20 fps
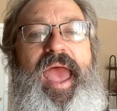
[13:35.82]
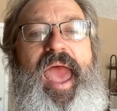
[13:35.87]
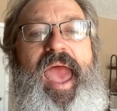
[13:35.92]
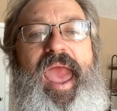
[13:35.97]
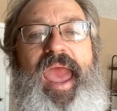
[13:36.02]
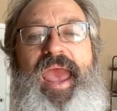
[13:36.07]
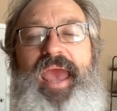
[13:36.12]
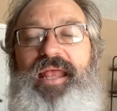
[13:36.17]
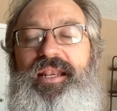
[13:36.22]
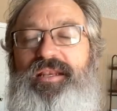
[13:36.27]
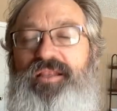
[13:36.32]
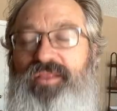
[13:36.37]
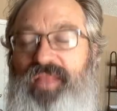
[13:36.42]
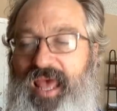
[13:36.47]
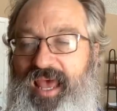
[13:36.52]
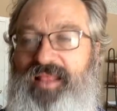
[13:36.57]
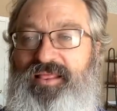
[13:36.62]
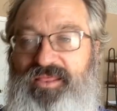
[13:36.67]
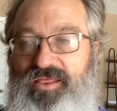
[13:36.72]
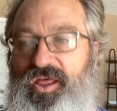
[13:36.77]
And
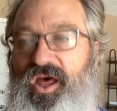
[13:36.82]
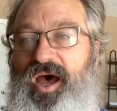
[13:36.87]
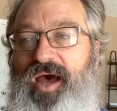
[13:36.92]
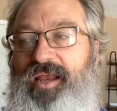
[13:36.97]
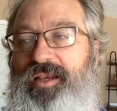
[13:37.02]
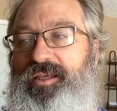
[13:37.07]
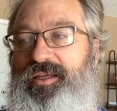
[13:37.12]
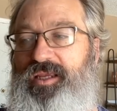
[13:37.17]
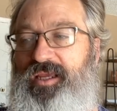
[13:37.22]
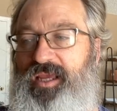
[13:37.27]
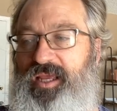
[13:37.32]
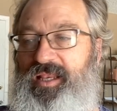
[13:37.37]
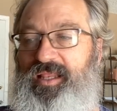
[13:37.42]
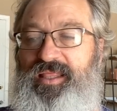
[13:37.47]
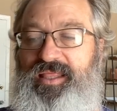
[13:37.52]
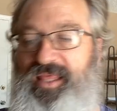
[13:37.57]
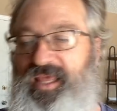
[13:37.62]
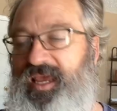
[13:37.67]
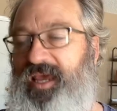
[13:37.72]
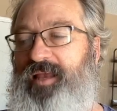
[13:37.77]
that thought can
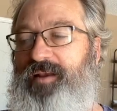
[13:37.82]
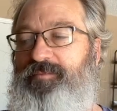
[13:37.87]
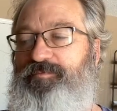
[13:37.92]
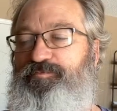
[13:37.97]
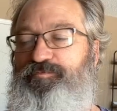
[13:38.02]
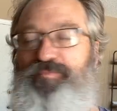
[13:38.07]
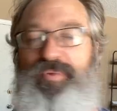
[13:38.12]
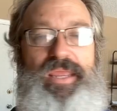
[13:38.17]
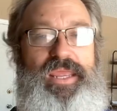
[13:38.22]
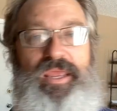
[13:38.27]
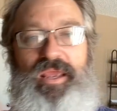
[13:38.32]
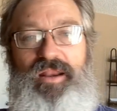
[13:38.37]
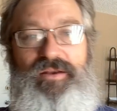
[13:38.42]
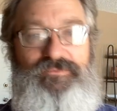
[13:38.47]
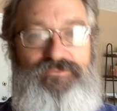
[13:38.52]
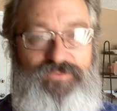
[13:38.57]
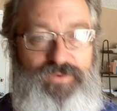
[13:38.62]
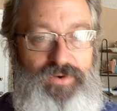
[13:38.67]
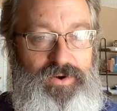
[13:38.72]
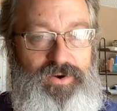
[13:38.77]
then be
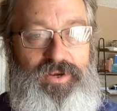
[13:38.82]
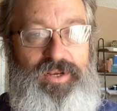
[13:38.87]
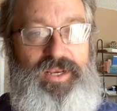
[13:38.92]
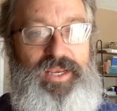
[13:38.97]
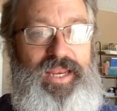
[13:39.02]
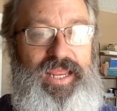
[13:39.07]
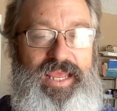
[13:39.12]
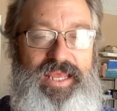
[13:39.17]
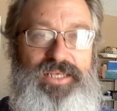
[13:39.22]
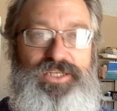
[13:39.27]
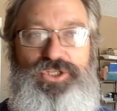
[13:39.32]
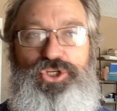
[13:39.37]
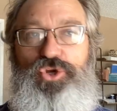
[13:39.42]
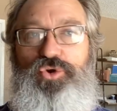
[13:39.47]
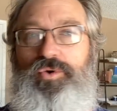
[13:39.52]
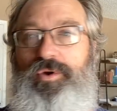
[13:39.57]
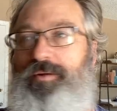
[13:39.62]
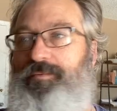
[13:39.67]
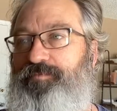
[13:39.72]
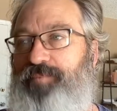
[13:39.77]
converted
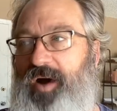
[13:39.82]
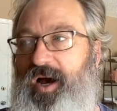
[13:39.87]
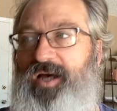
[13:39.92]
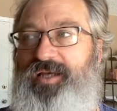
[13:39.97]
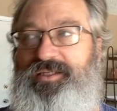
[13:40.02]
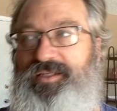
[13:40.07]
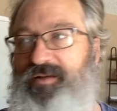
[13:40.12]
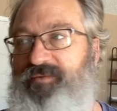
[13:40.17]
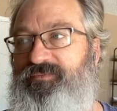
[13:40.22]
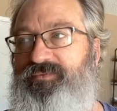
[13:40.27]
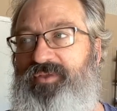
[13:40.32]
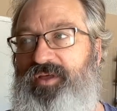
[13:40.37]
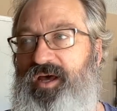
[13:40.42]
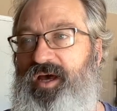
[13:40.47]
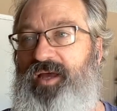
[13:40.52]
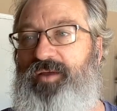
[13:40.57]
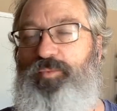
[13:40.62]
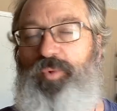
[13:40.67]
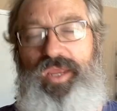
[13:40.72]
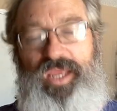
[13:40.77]
into a positive
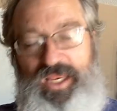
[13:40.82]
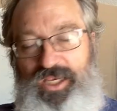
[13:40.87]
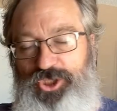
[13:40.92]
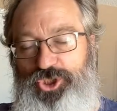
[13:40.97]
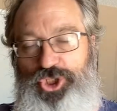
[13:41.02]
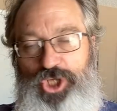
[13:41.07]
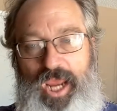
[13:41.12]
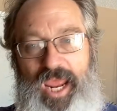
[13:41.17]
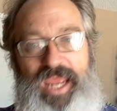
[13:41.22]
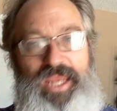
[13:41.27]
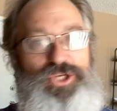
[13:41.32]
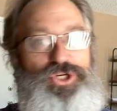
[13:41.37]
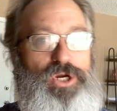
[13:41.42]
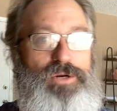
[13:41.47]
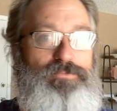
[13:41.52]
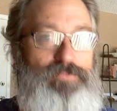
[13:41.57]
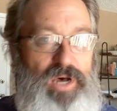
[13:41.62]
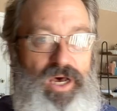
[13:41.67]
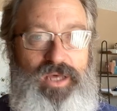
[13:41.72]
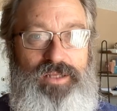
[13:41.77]
thought. We can change our
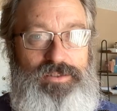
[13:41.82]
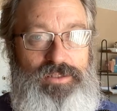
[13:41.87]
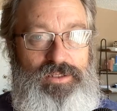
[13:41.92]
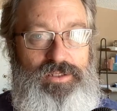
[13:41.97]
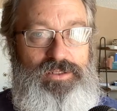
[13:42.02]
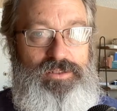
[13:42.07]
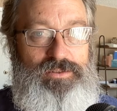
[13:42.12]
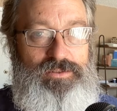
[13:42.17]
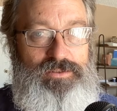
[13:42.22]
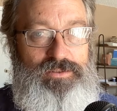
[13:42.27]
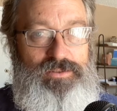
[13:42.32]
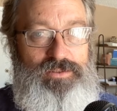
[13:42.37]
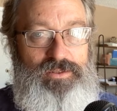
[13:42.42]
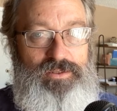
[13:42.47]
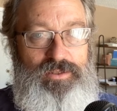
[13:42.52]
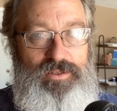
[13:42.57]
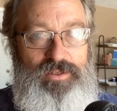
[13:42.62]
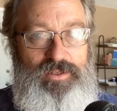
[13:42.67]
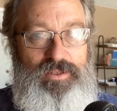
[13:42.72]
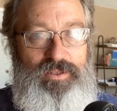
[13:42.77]
model.
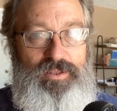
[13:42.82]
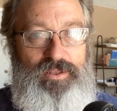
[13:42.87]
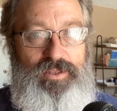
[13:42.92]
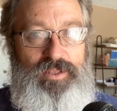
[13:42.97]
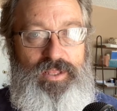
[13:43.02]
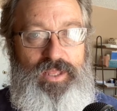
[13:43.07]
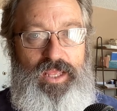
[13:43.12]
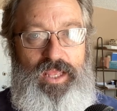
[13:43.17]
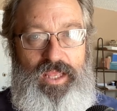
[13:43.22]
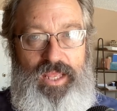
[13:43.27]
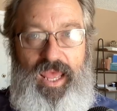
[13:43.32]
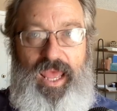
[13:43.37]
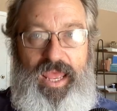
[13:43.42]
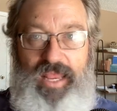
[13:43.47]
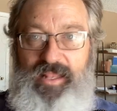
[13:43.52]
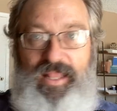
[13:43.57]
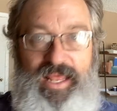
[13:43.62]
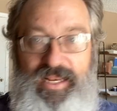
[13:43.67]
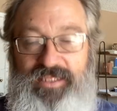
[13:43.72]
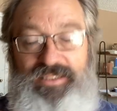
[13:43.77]

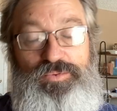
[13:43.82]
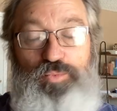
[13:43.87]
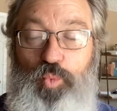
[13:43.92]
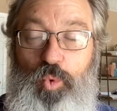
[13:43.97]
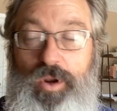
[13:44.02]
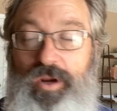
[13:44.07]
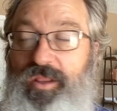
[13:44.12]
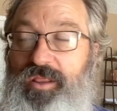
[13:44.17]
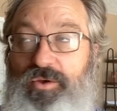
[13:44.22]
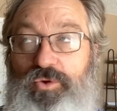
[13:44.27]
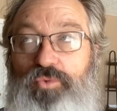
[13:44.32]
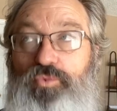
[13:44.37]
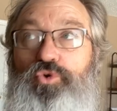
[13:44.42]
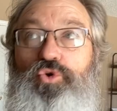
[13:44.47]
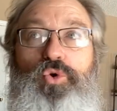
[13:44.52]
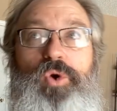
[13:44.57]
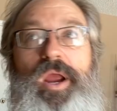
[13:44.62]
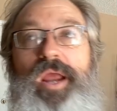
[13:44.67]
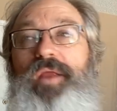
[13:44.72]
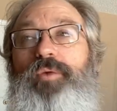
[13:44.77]
And that's one of the
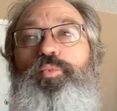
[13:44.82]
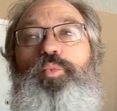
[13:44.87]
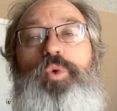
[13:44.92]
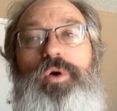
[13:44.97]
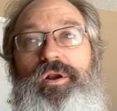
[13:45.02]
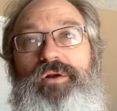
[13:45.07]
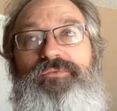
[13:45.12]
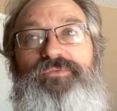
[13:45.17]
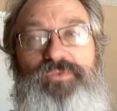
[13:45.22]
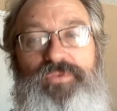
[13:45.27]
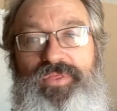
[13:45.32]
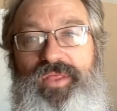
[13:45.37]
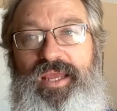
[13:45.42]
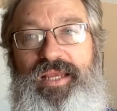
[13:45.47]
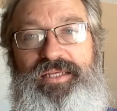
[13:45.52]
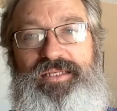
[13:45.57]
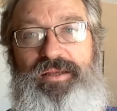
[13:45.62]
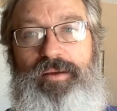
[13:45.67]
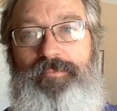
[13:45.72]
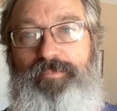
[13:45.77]
great, wonderful
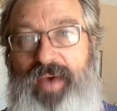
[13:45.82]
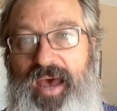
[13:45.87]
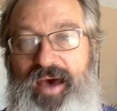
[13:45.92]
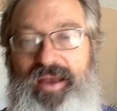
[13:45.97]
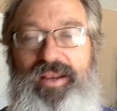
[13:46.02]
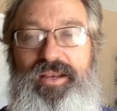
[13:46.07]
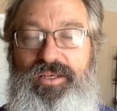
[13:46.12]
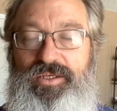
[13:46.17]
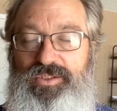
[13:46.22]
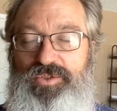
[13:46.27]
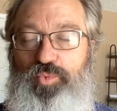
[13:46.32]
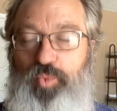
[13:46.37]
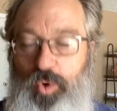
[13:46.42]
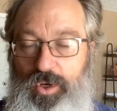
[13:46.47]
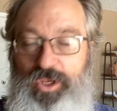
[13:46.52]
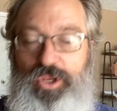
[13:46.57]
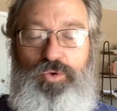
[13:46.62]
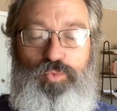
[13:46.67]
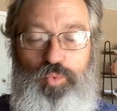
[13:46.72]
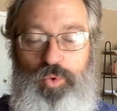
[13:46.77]
things about it. It's
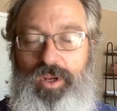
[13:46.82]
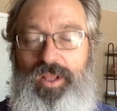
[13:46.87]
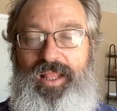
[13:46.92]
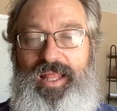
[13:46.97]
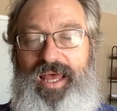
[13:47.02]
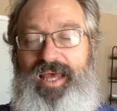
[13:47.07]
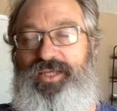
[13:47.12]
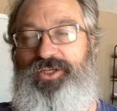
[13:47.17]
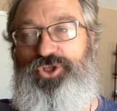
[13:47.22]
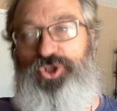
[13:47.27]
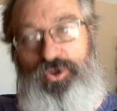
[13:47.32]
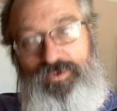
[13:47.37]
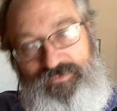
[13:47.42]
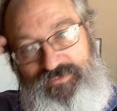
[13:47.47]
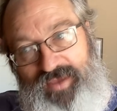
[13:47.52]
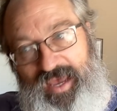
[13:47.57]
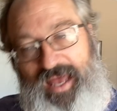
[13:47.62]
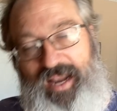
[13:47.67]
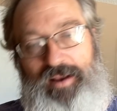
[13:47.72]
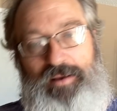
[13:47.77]
when you realize you've
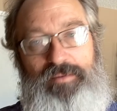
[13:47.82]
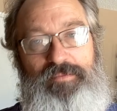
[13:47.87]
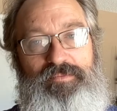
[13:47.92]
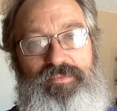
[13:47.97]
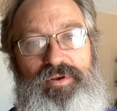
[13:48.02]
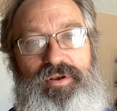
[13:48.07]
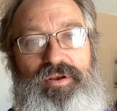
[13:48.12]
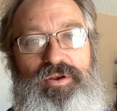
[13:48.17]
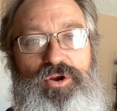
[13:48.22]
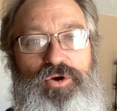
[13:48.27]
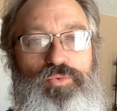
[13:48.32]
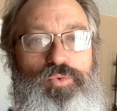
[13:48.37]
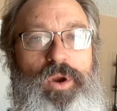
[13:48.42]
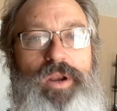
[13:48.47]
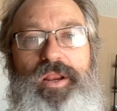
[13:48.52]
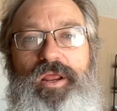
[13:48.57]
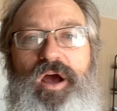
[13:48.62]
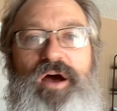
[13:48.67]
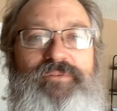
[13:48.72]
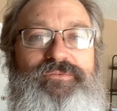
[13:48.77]
got a, you're
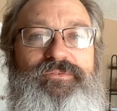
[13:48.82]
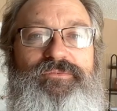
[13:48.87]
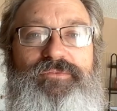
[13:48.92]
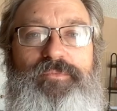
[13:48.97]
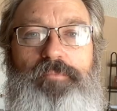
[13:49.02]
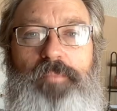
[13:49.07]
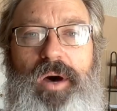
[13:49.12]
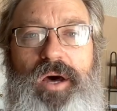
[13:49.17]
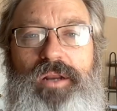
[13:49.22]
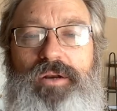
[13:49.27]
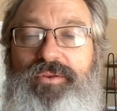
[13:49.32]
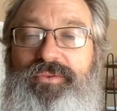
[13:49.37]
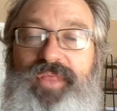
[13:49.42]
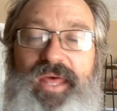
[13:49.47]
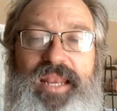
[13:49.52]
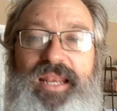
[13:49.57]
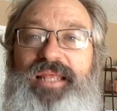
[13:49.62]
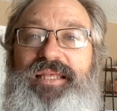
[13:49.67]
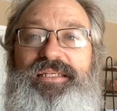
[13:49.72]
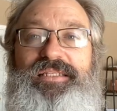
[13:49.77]
running off of a model
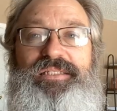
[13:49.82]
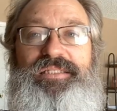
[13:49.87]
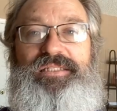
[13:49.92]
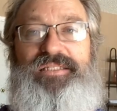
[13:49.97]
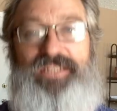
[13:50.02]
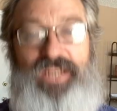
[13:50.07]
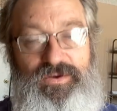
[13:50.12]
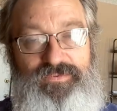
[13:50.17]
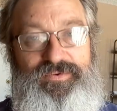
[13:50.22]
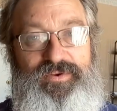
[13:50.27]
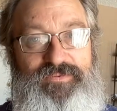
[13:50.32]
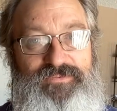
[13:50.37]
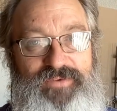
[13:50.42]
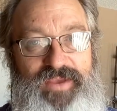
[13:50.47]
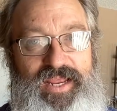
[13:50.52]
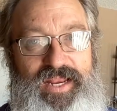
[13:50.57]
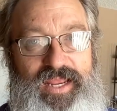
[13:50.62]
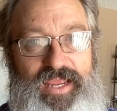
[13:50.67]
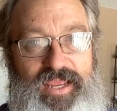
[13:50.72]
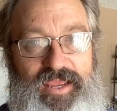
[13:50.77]
that is self
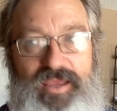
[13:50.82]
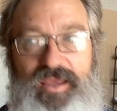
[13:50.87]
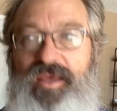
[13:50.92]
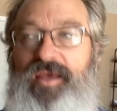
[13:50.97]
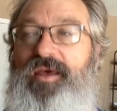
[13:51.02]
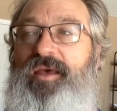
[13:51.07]
defeating,